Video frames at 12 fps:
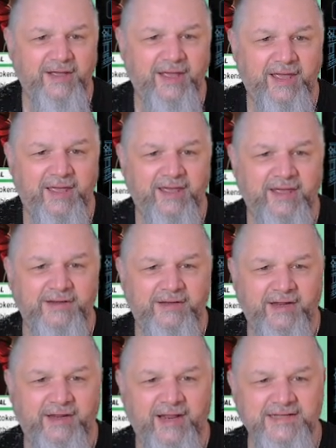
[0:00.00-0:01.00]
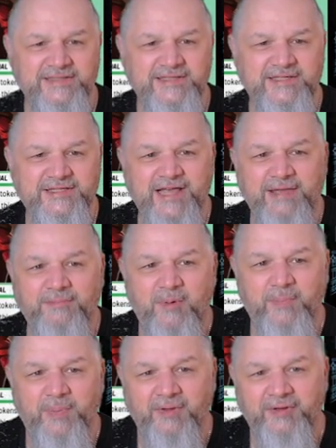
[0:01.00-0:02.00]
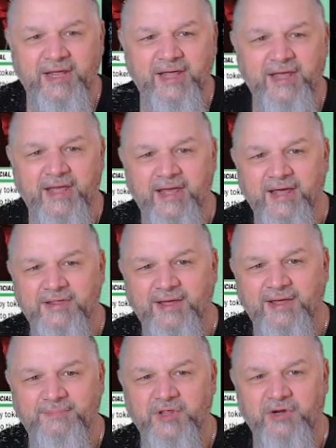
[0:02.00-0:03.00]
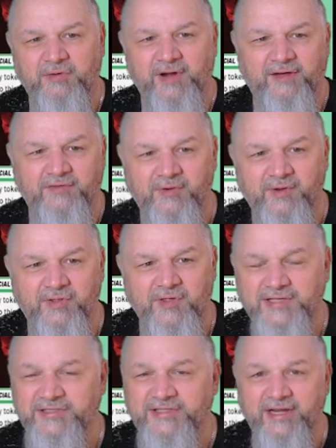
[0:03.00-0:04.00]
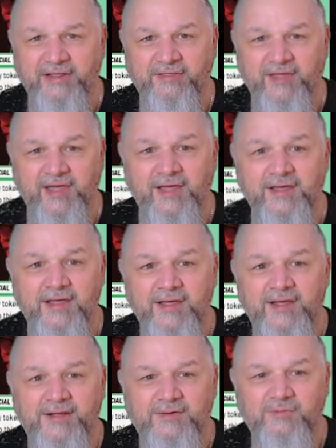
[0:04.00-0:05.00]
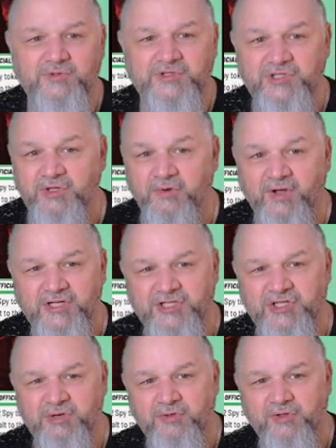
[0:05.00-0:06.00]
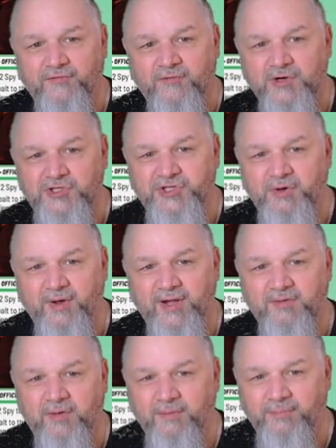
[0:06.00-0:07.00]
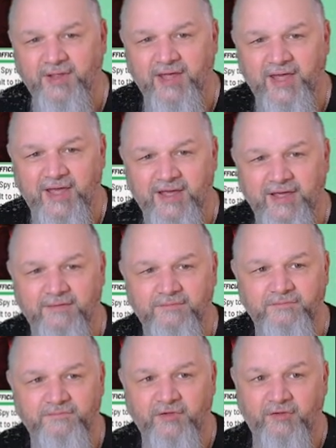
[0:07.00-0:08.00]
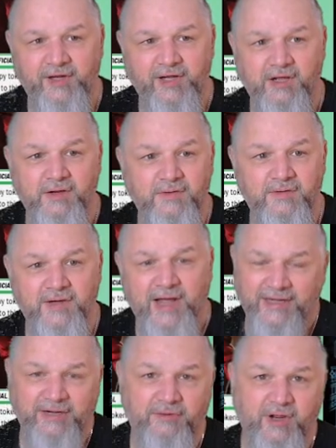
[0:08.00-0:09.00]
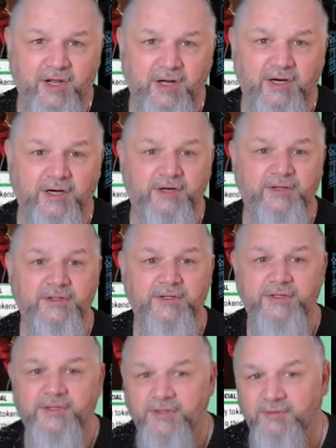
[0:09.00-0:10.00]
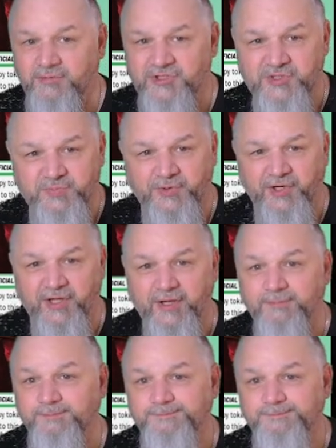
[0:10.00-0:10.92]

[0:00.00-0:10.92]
and it has the same ability, except you don't have to exhaust anything. You can just use your Force token. You can play a villainy non-unit card, which is pretty good.